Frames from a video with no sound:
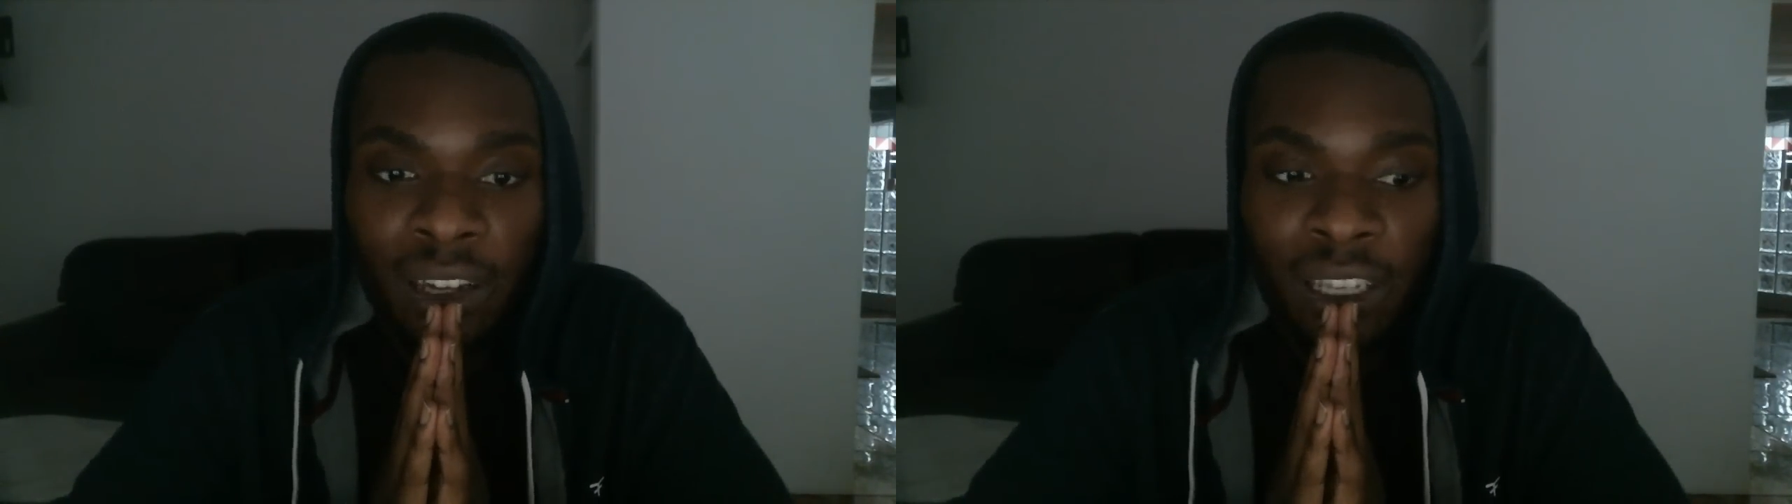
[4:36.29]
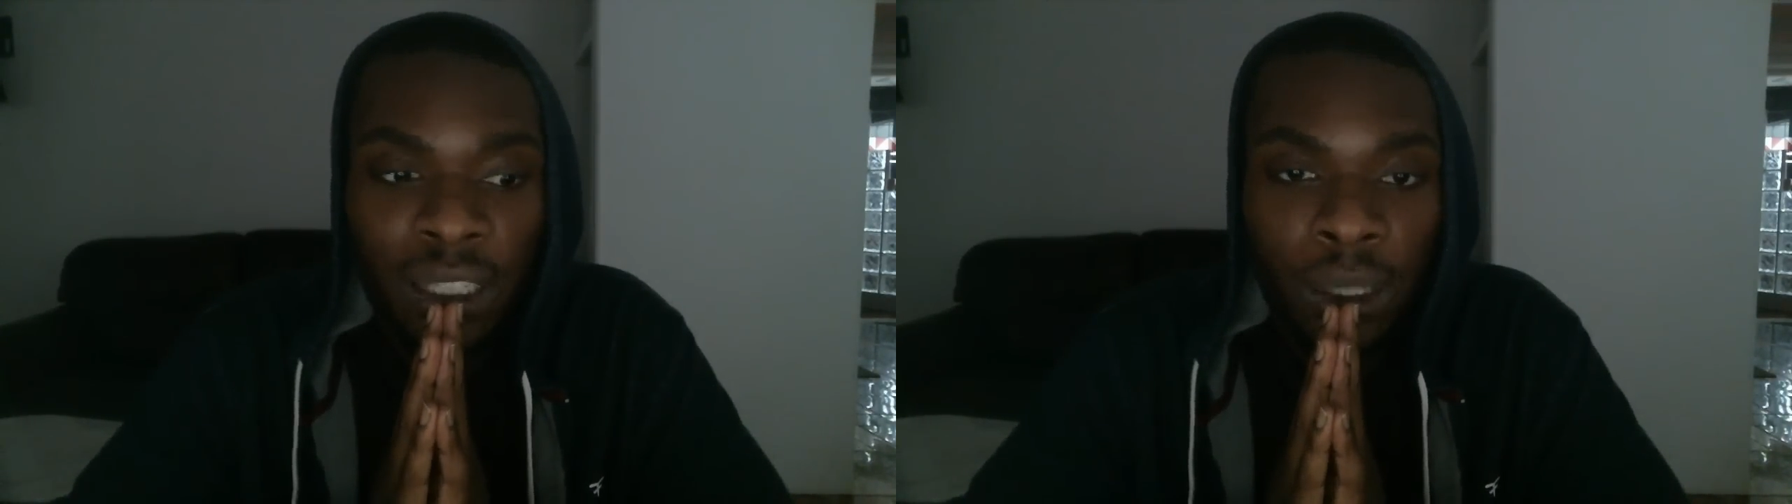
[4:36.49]

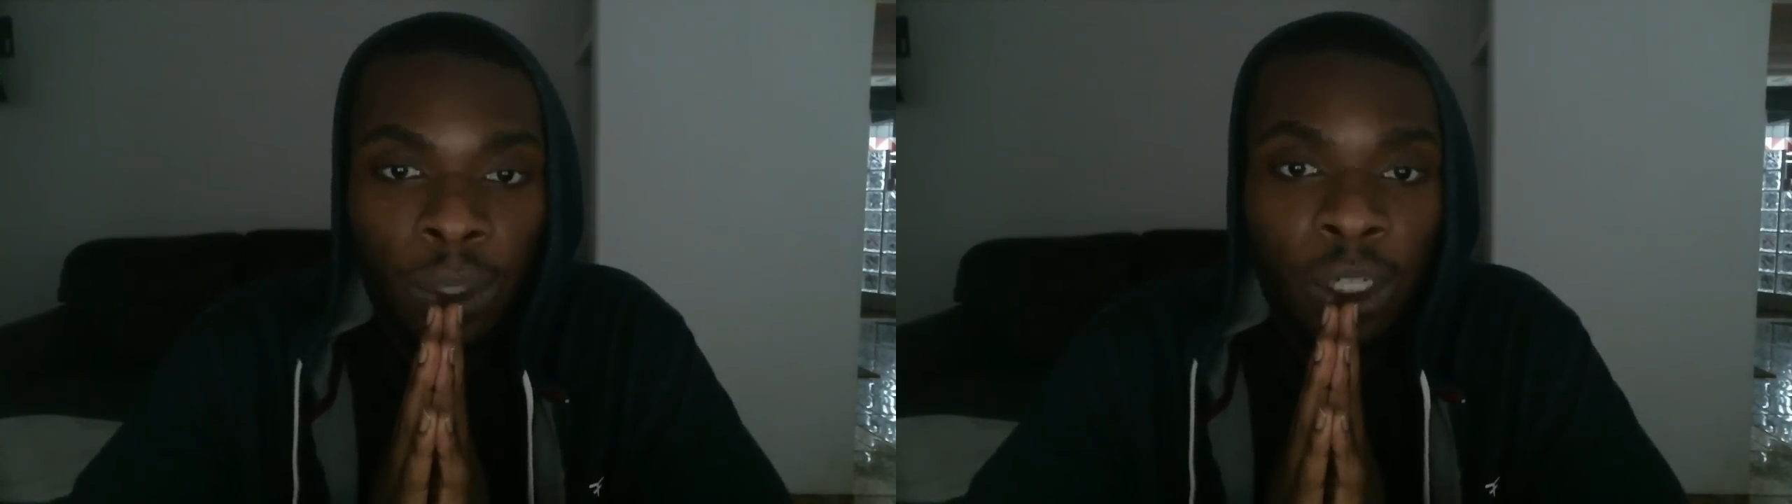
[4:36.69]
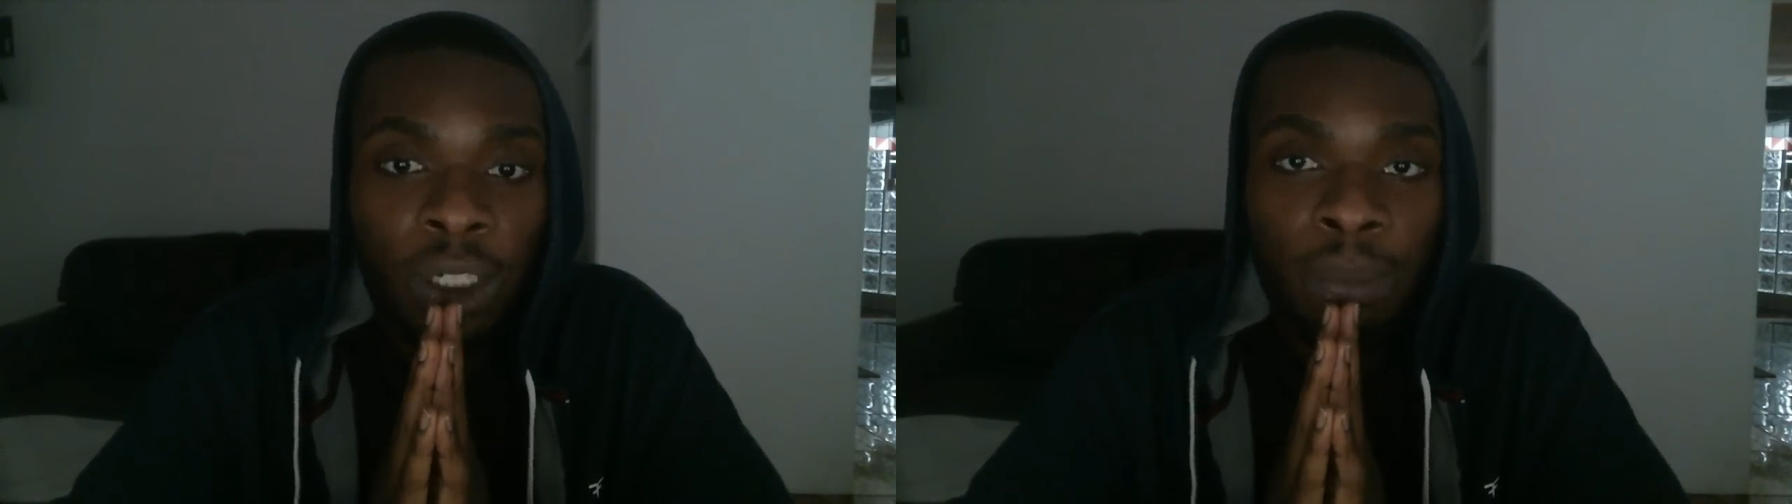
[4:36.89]
need to
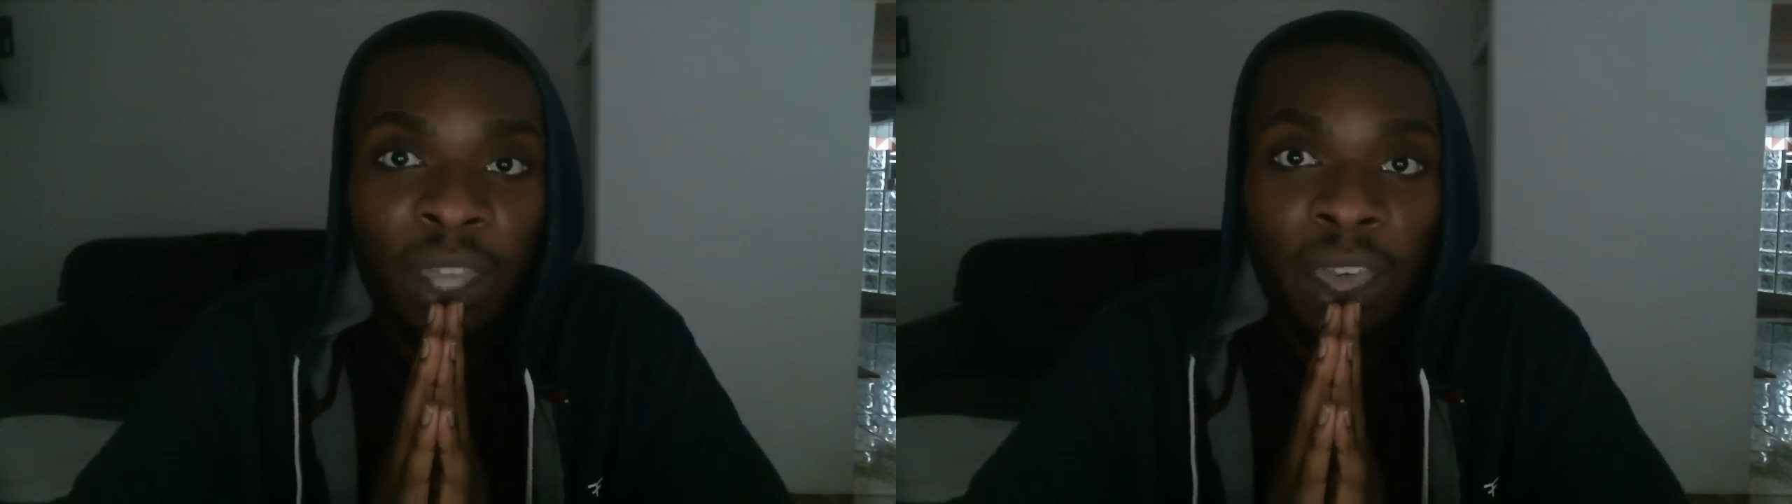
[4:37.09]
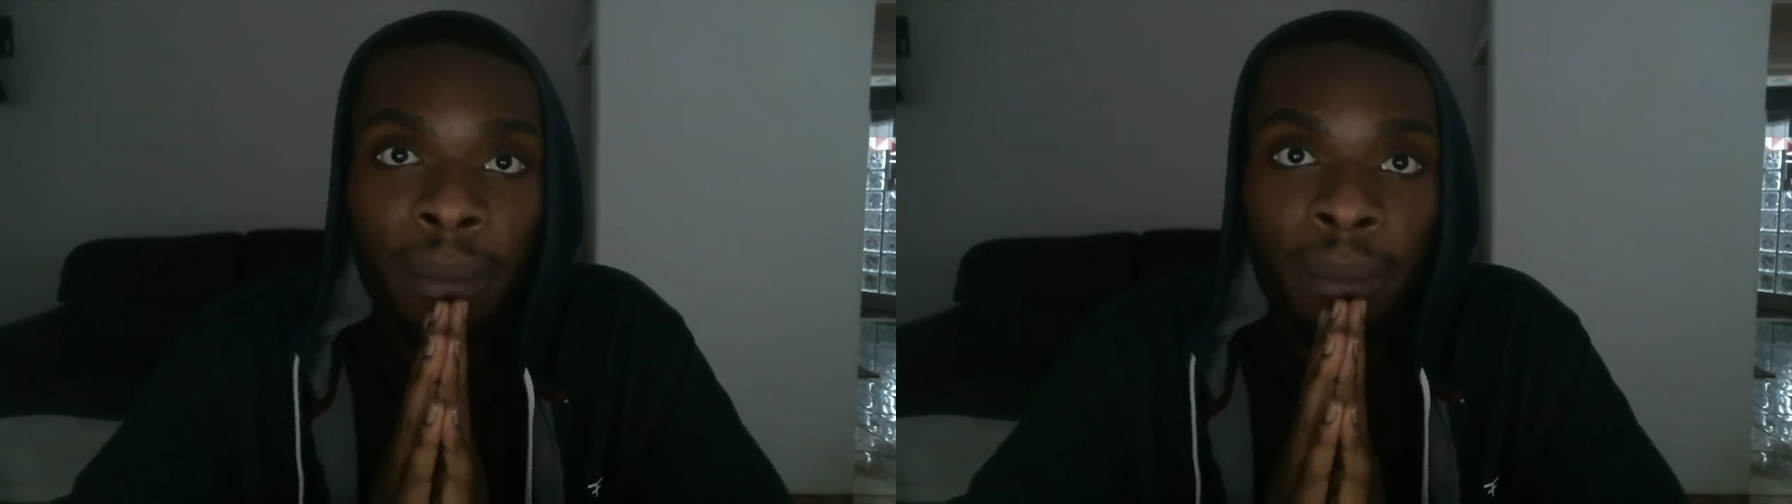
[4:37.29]
worship
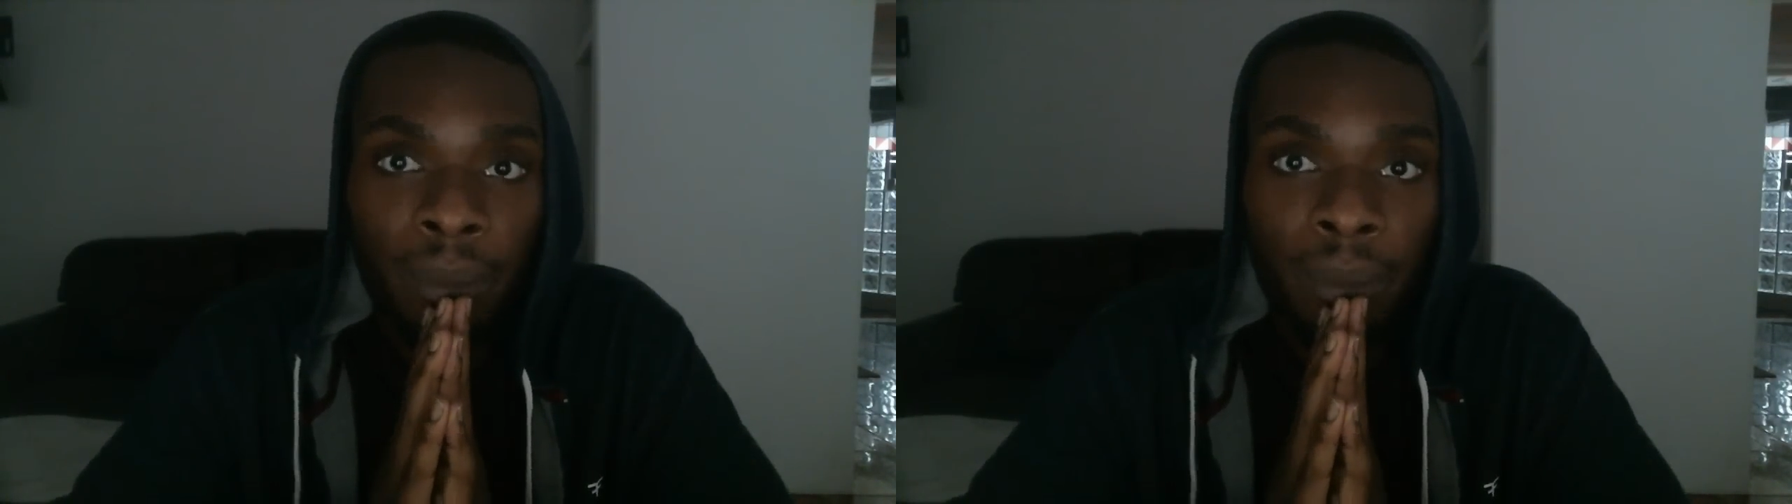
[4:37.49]
them,